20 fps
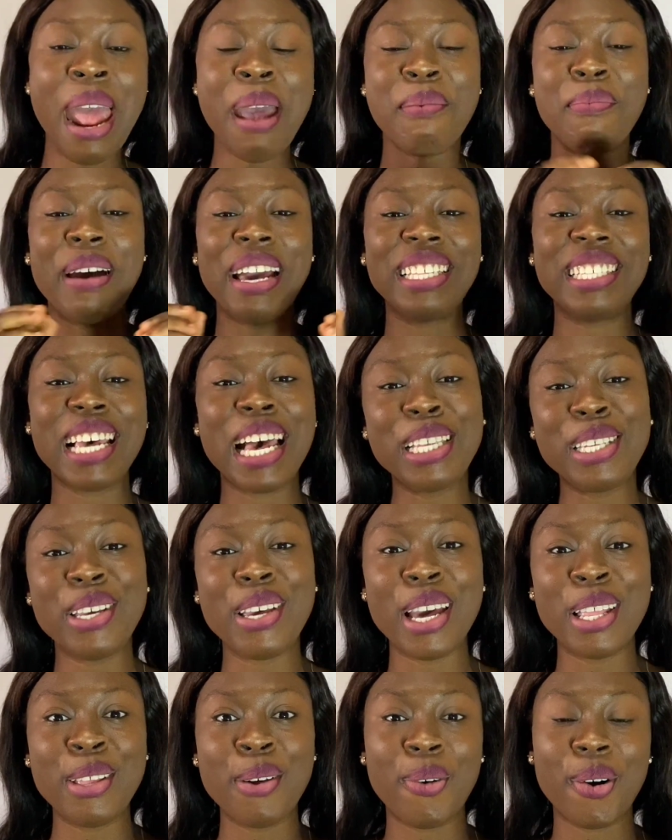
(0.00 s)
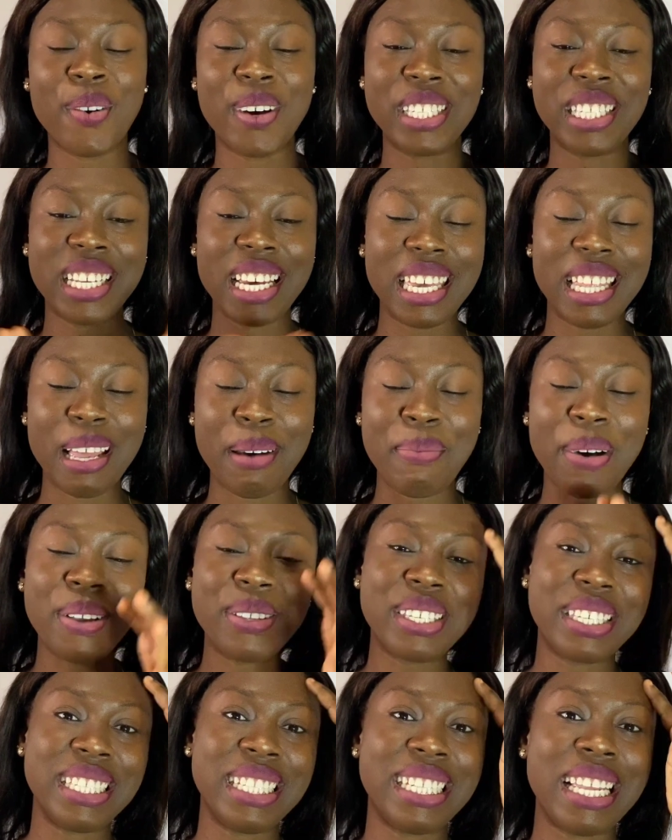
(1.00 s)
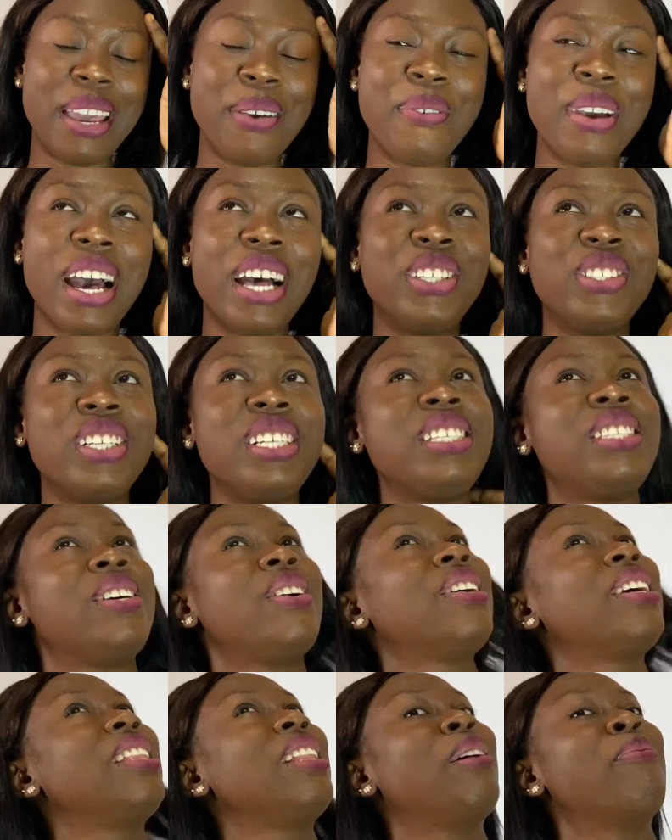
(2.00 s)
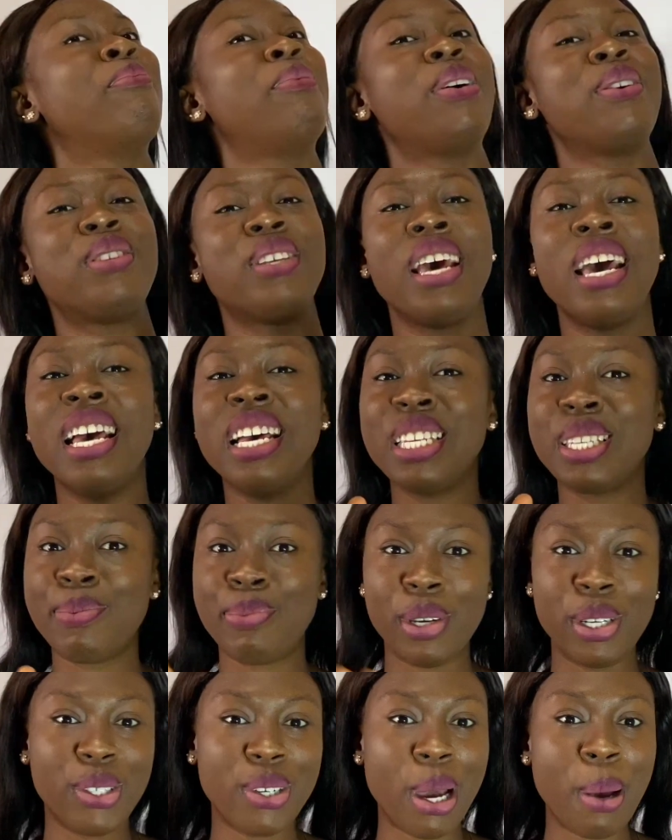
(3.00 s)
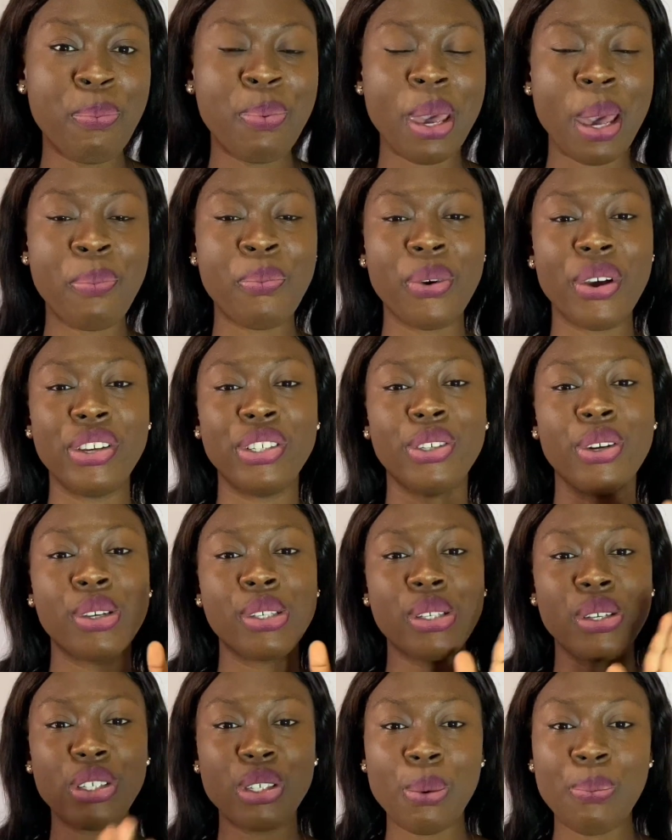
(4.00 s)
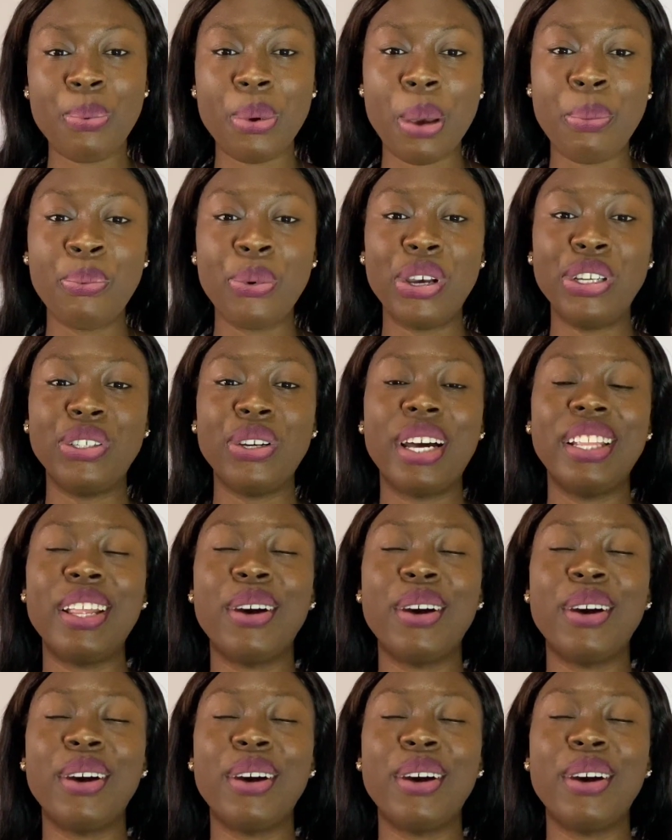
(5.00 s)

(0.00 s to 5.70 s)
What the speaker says: By title, you know what we're talking about today. We're actually talking about spiritual peer pressure, social peer pressure.